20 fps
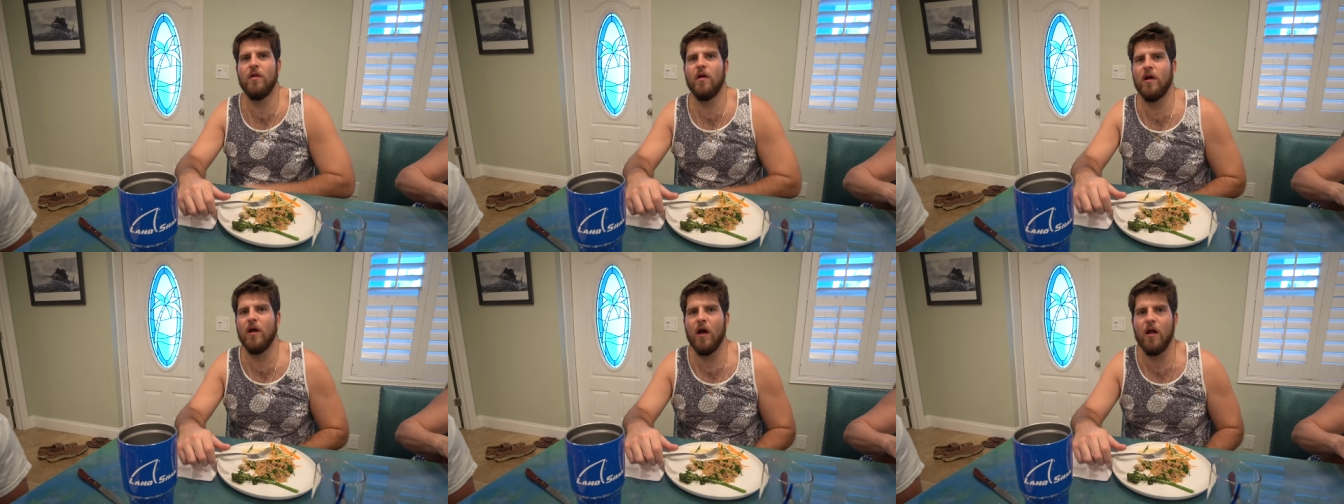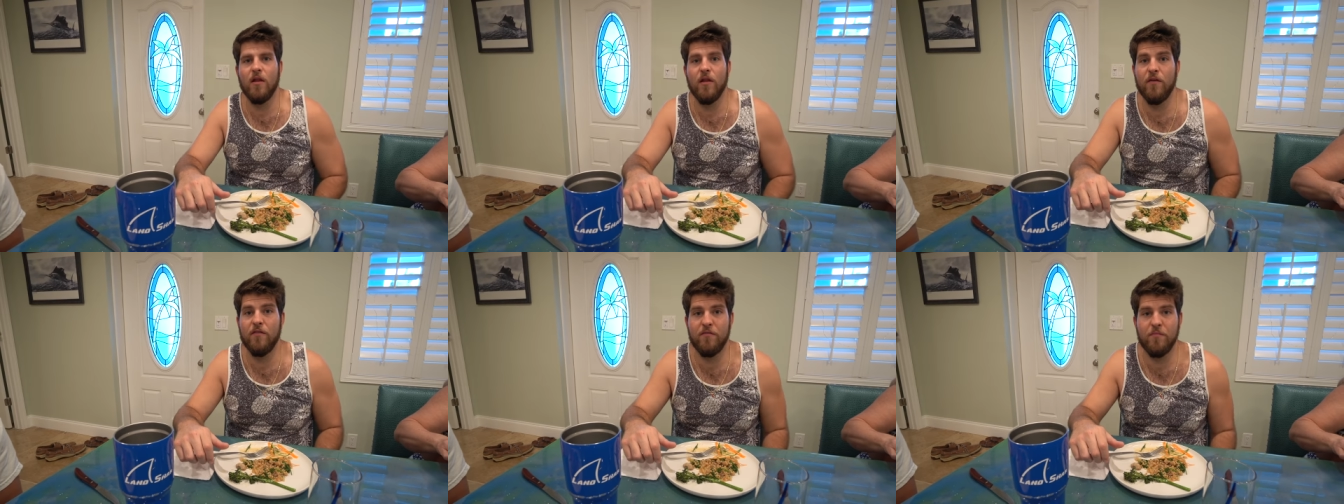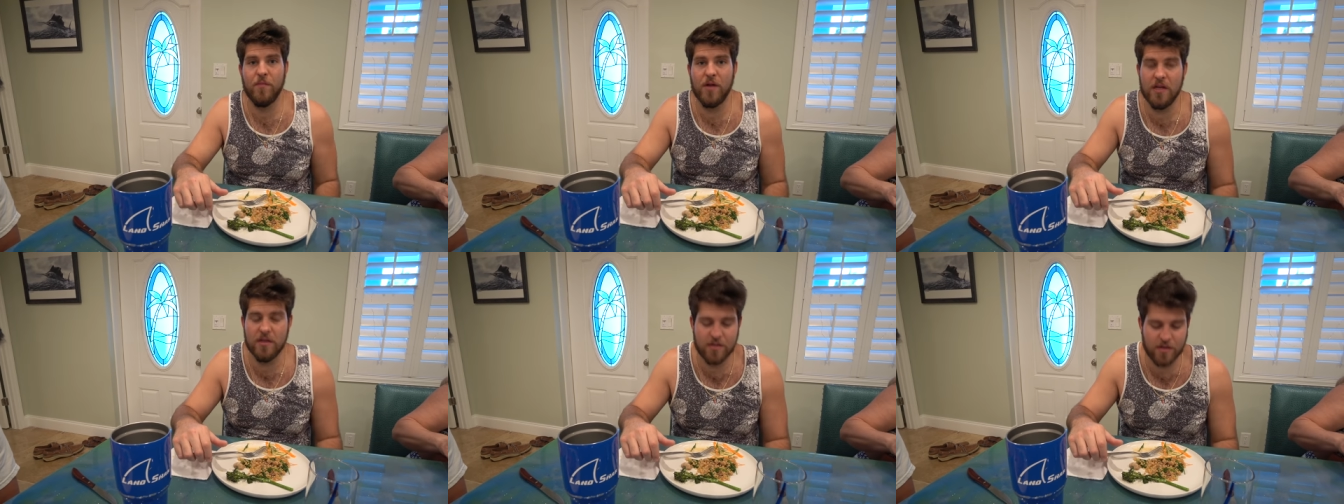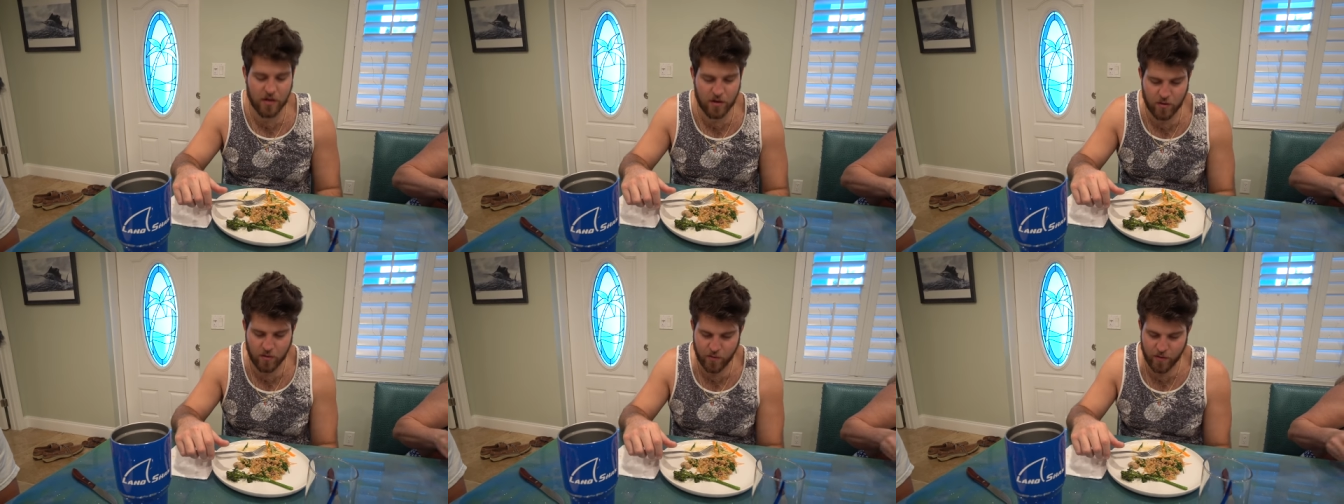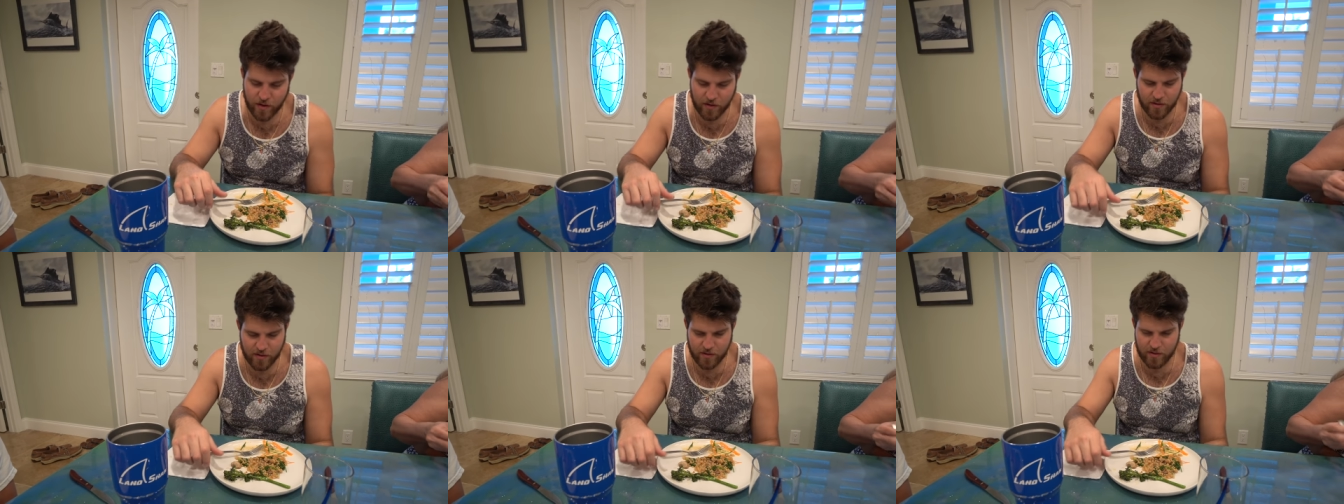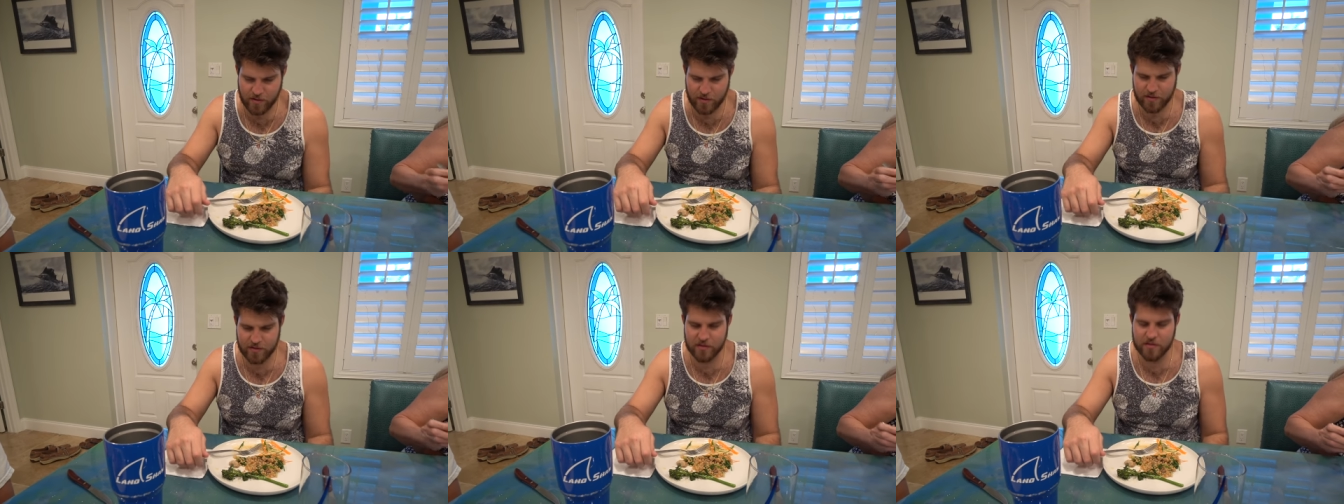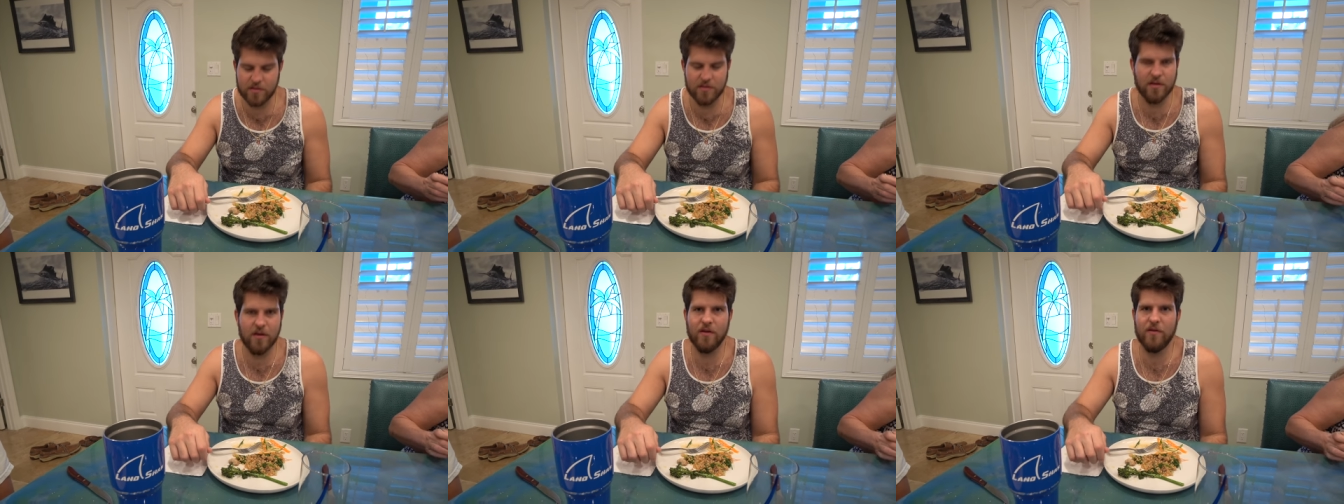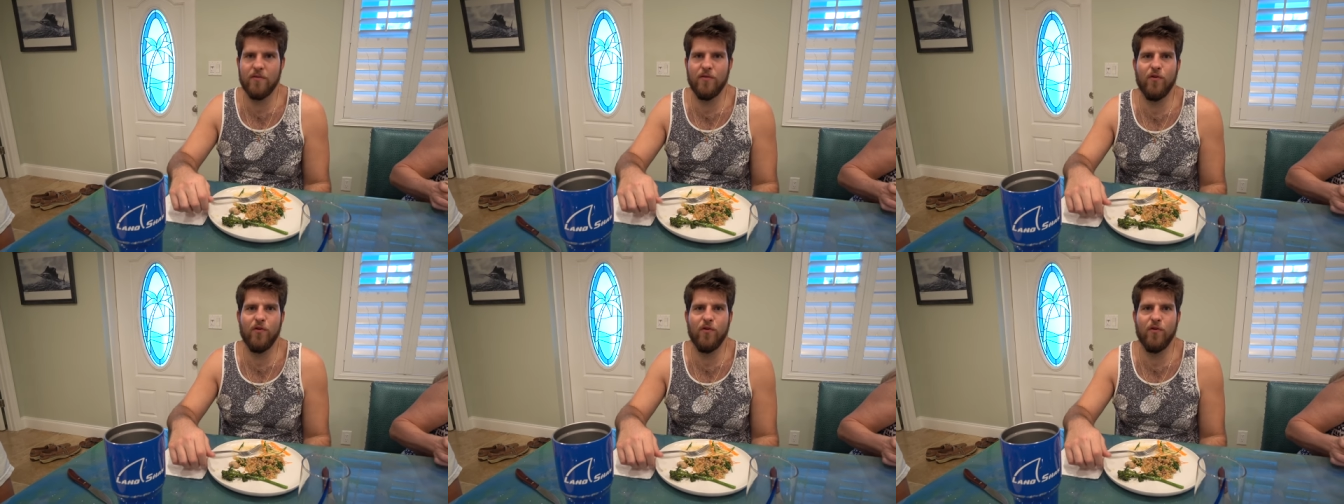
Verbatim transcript: Like I love miso, and this is a